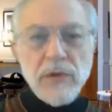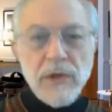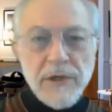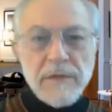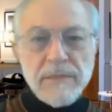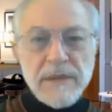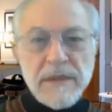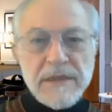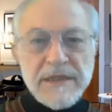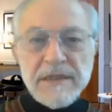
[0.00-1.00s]
hurt
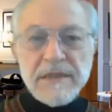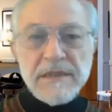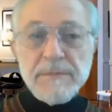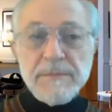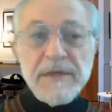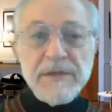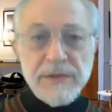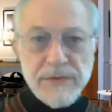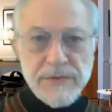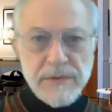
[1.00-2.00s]
because he didn't speak to
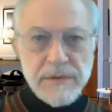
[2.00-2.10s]
you?